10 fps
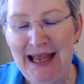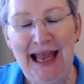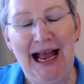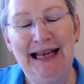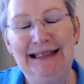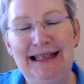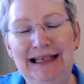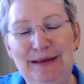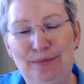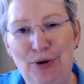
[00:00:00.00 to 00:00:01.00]
And
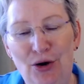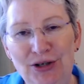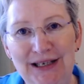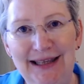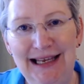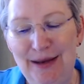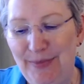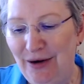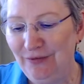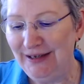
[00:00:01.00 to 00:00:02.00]
the important thing
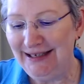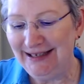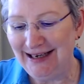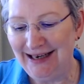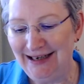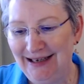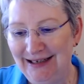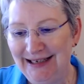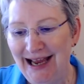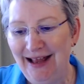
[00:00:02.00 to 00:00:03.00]
about this card